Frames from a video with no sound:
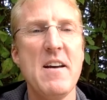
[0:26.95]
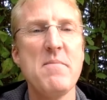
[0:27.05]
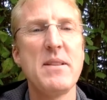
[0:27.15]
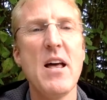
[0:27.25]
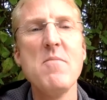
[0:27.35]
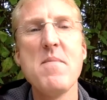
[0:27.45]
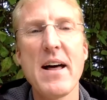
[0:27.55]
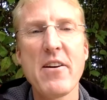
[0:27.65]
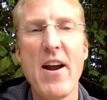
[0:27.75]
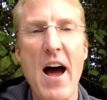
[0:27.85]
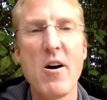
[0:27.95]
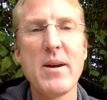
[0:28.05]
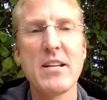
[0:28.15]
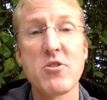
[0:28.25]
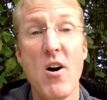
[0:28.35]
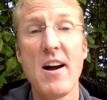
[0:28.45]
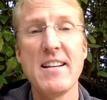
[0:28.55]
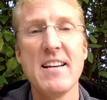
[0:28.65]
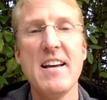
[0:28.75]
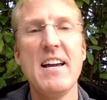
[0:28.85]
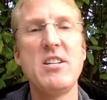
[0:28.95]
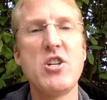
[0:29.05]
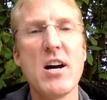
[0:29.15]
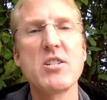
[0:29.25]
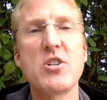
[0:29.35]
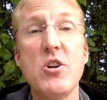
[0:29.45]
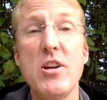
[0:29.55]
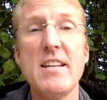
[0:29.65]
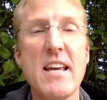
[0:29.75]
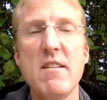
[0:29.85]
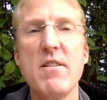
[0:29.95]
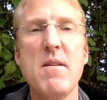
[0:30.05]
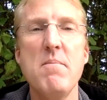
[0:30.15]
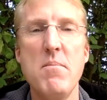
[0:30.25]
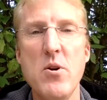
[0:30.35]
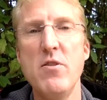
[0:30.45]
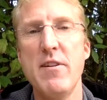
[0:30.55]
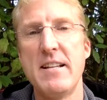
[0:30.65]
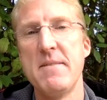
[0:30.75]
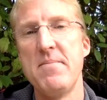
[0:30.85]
But no matter how he tried, he just couldn't even move it.